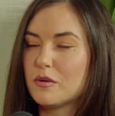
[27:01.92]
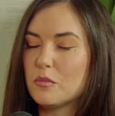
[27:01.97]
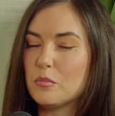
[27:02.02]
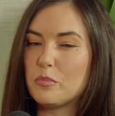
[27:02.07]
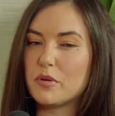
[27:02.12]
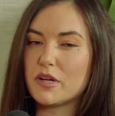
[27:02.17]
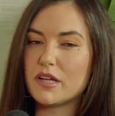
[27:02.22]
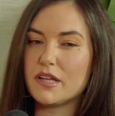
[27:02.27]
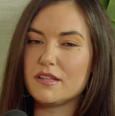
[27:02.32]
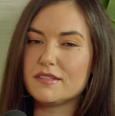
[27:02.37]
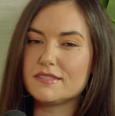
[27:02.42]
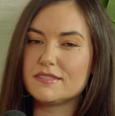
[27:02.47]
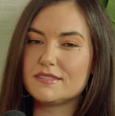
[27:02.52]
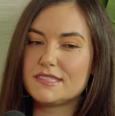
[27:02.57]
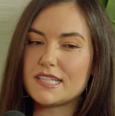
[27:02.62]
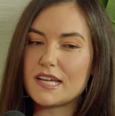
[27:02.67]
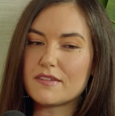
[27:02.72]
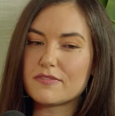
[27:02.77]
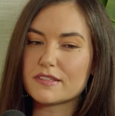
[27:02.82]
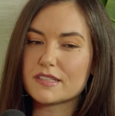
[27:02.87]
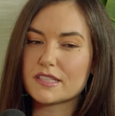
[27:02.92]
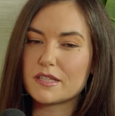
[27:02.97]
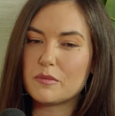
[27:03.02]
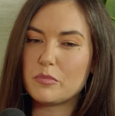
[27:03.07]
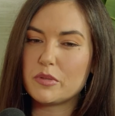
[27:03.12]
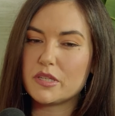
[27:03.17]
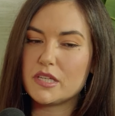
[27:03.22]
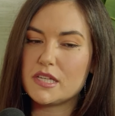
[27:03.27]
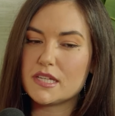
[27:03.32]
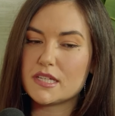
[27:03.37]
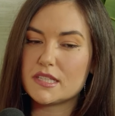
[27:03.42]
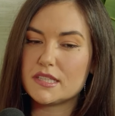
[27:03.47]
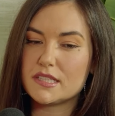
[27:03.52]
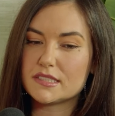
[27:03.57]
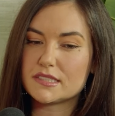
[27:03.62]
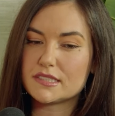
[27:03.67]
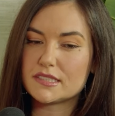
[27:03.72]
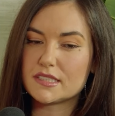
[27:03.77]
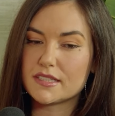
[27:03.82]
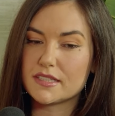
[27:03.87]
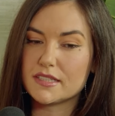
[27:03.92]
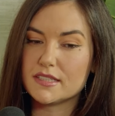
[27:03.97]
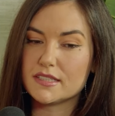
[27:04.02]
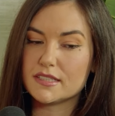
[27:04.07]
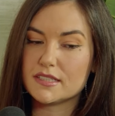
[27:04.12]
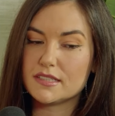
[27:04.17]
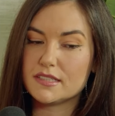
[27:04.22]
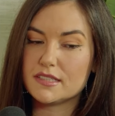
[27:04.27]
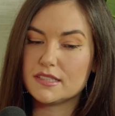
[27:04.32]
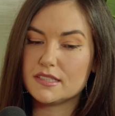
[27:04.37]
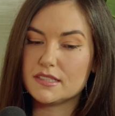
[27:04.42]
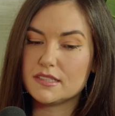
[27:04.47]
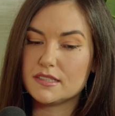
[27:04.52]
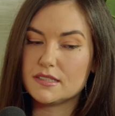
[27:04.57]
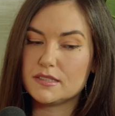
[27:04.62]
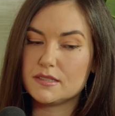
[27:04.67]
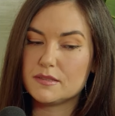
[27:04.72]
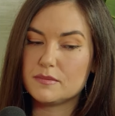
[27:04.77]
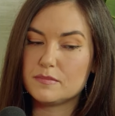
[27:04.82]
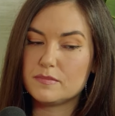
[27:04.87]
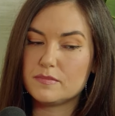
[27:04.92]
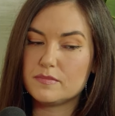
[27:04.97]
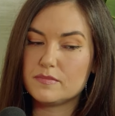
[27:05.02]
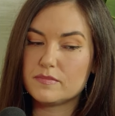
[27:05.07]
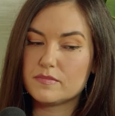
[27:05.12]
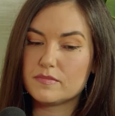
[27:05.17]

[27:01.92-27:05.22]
But definitely being in this city um,